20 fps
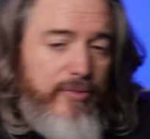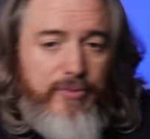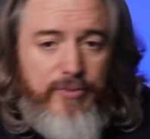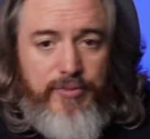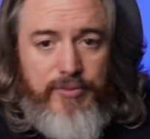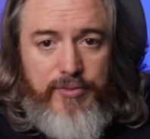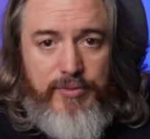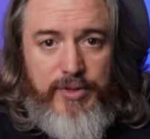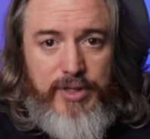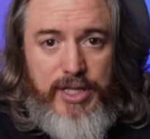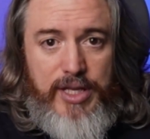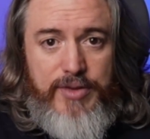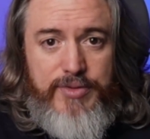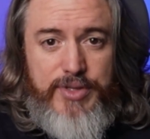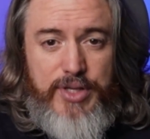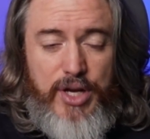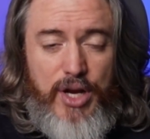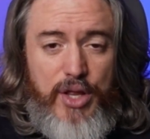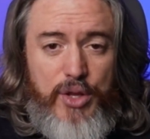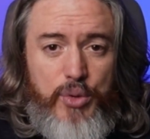leaves
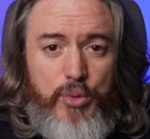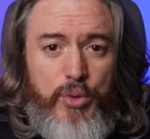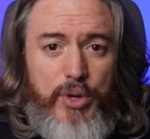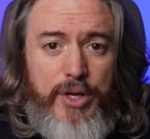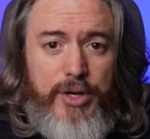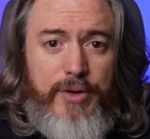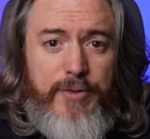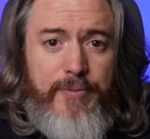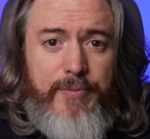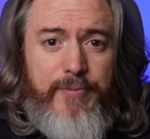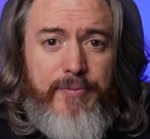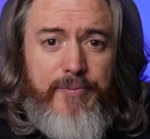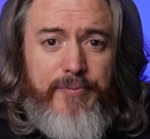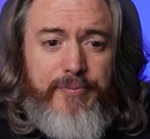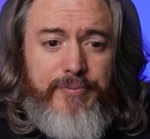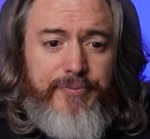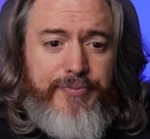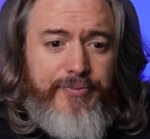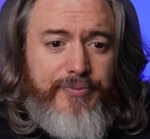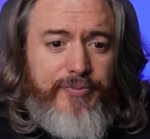another one
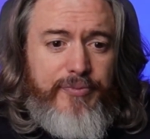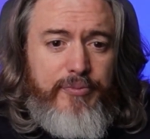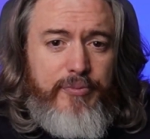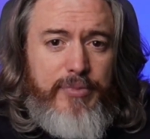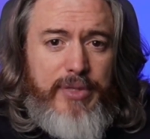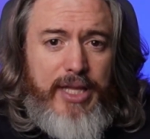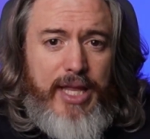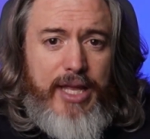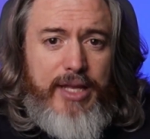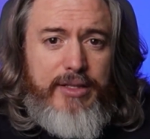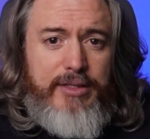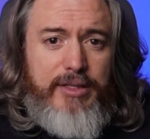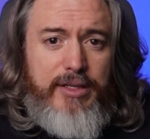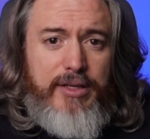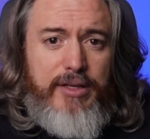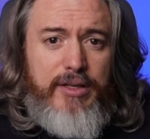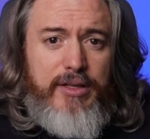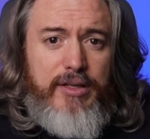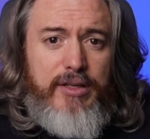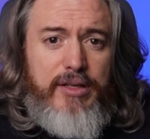planted,